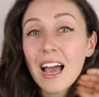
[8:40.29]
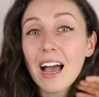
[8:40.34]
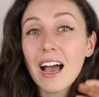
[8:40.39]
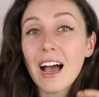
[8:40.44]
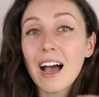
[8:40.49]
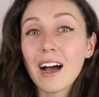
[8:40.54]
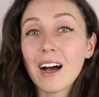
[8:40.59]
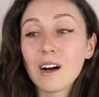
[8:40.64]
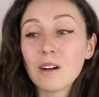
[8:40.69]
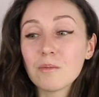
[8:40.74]

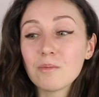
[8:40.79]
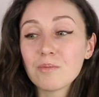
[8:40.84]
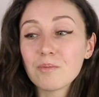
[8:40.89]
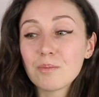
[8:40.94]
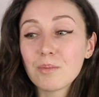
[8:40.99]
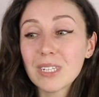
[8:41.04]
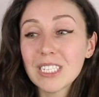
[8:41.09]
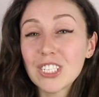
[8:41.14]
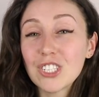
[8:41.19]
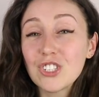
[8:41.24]

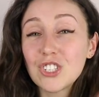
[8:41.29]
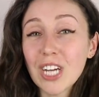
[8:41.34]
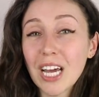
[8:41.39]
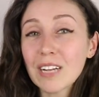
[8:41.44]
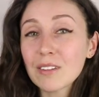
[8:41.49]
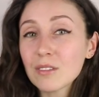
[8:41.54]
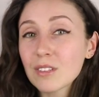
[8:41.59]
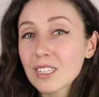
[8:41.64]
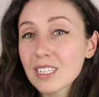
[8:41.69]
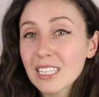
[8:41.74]
But
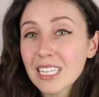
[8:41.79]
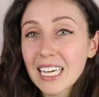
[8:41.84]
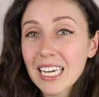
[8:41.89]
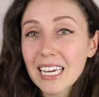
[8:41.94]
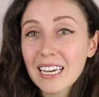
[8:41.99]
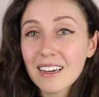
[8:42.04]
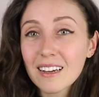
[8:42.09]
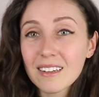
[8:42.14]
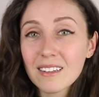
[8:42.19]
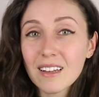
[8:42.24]

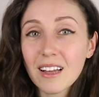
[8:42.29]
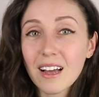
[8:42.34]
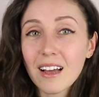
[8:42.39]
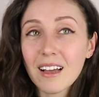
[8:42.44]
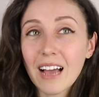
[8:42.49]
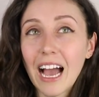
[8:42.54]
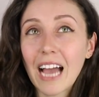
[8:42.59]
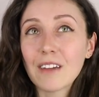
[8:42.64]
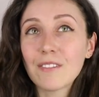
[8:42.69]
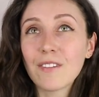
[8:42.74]
generally,
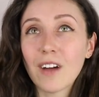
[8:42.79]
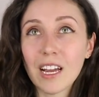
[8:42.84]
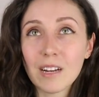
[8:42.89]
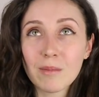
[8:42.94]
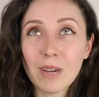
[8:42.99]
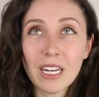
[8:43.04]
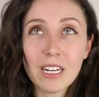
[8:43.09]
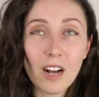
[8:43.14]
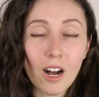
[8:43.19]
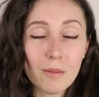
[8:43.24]
I find
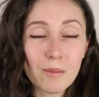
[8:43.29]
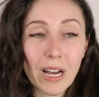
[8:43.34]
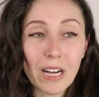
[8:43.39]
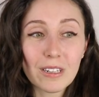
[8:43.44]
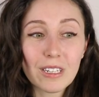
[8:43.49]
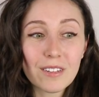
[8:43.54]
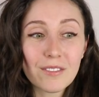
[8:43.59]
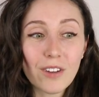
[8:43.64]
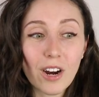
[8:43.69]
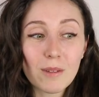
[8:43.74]
my
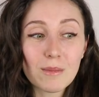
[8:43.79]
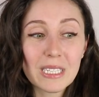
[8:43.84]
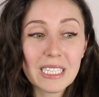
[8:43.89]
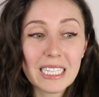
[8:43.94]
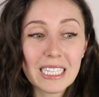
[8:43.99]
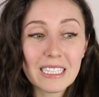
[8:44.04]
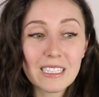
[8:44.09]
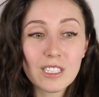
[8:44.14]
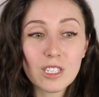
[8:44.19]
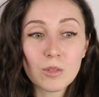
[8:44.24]
compounding
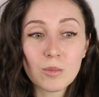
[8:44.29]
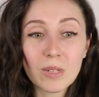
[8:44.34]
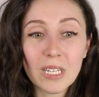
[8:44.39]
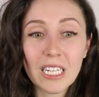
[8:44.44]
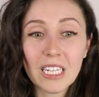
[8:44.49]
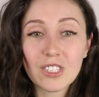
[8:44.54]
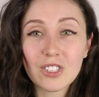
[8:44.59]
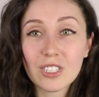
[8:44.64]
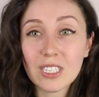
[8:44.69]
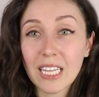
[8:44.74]
pharmacist to
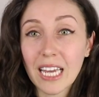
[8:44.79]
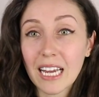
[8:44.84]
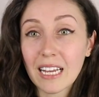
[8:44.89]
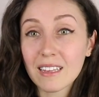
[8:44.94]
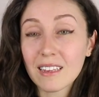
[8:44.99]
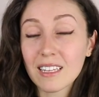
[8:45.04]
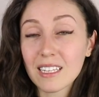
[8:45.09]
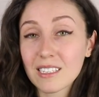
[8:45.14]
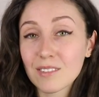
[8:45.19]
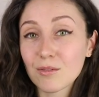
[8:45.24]
be just
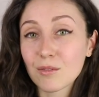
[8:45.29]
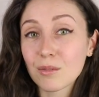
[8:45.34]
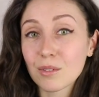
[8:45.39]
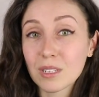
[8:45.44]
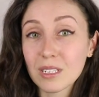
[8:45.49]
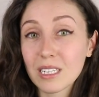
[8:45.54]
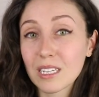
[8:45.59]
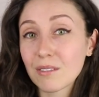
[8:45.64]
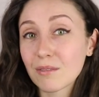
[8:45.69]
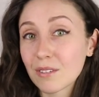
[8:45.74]
this
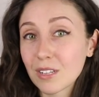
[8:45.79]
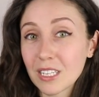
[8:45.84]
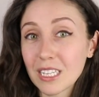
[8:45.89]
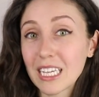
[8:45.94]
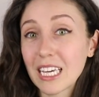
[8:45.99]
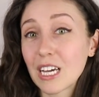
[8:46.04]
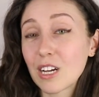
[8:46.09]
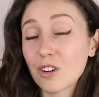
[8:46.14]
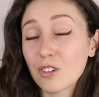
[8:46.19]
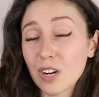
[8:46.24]
really,
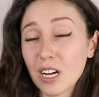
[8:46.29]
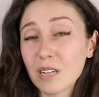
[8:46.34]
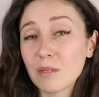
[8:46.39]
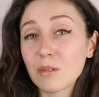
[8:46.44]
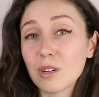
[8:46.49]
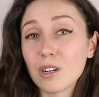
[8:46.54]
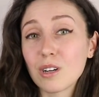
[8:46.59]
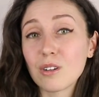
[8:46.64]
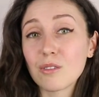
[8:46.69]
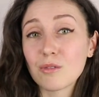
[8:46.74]
really
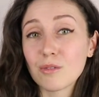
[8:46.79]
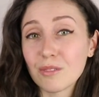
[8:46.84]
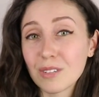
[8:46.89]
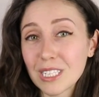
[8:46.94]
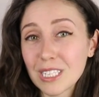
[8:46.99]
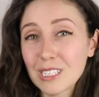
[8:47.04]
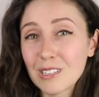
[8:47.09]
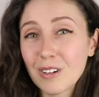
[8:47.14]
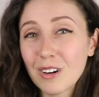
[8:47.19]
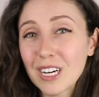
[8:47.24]
incredible
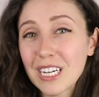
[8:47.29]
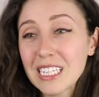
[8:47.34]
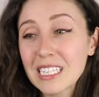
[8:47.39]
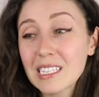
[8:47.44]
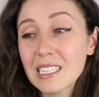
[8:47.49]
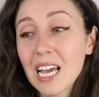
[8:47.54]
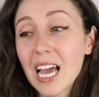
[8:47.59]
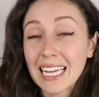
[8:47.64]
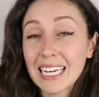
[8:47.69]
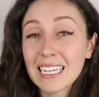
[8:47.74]
resource.
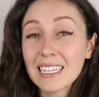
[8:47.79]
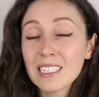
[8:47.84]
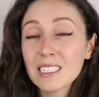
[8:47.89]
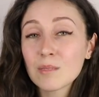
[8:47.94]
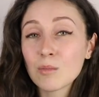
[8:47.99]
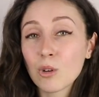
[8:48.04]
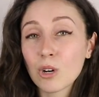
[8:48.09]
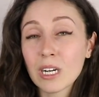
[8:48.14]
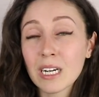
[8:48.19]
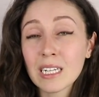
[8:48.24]
It is
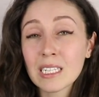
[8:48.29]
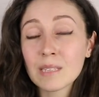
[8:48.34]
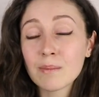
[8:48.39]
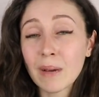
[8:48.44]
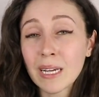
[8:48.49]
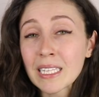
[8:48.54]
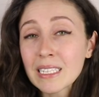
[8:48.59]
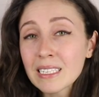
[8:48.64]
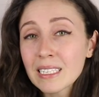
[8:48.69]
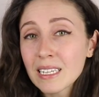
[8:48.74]
more
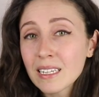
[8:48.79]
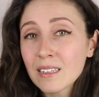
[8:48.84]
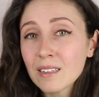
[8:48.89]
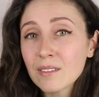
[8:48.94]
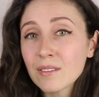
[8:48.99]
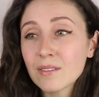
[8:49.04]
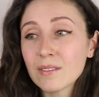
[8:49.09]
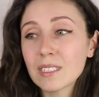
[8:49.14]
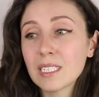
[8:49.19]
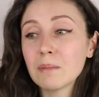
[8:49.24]

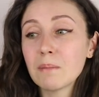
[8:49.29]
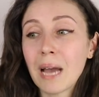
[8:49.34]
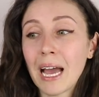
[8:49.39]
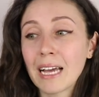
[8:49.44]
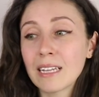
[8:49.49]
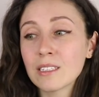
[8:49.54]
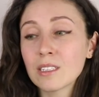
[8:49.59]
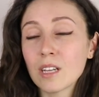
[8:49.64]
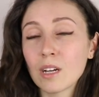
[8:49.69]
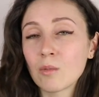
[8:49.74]
expensive,
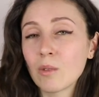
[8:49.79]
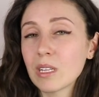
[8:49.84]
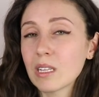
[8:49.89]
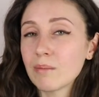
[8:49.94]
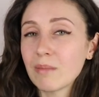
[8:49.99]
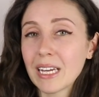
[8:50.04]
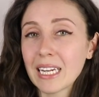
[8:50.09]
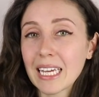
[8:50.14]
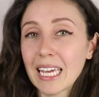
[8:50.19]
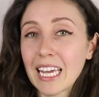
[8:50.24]
depends on what the
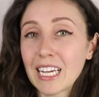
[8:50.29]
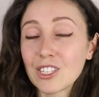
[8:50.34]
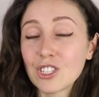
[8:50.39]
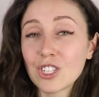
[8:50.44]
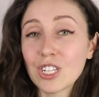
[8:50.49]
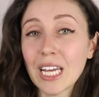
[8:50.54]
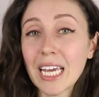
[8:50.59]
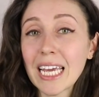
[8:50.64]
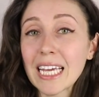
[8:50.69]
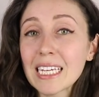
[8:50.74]

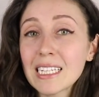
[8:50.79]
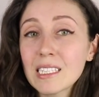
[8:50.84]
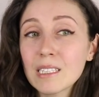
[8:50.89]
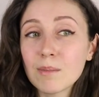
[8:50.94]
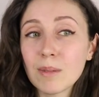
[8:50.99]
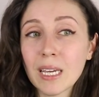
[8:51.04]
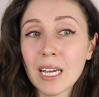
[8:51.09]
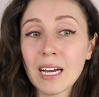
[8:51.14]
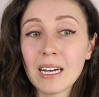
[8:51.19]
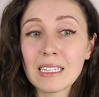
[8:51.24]
medication is,
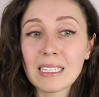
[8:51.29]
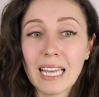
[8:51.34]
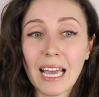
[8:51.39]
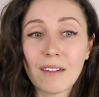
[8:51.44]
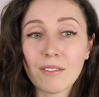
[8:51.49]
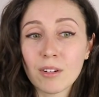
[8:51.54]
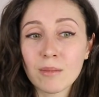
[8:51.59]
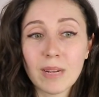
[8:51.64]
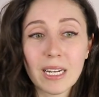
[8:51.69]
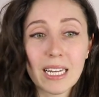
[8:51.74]
because
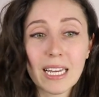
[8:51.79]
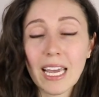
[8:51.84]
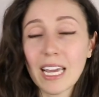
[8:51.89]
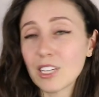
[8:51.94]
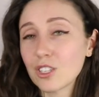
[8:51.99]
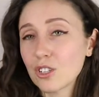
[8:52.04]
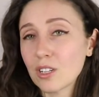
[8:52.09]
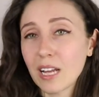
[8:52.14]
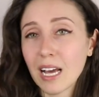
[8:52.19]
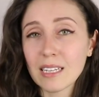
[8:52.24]
every
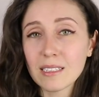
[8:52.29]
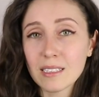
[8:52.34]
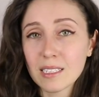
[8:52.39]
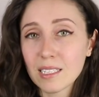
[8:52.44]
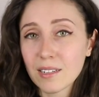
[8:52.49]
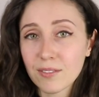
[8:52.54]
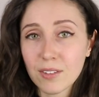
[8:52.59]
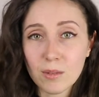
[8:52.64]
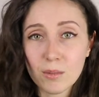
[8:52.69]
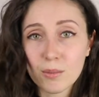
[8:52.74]
medication has a
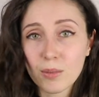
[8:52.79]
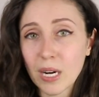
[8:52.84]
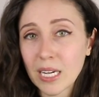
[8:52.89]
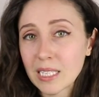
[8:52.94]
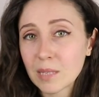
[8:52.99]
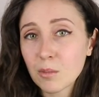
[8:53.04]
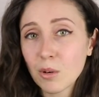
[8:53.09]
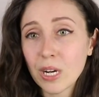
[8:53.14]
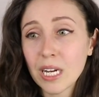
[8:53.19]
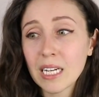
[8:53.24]
different
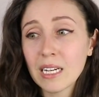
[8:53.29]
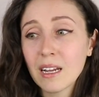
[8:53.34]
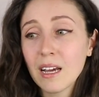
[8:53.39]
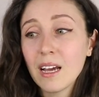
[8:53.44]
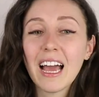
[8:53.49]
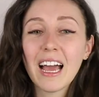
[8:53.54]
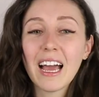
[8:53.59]
price point.